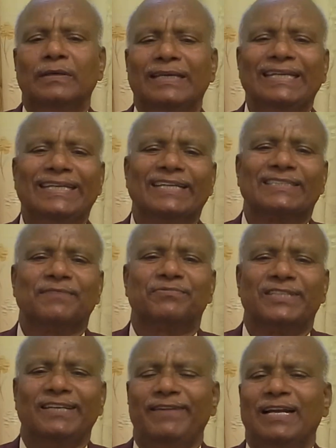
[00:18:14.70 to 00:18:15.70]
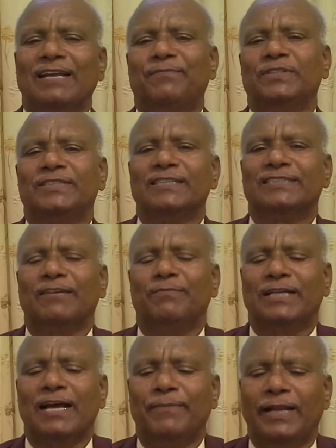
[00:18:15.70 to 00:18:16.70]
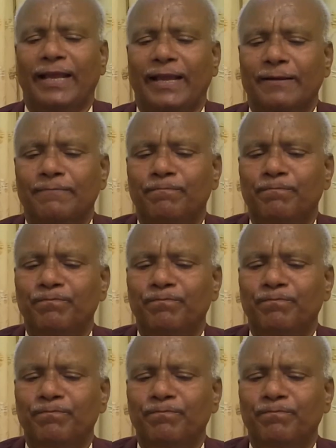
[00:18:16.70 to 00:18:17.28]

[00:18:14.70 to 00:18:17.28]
In case of severe deficiency of vitamin A,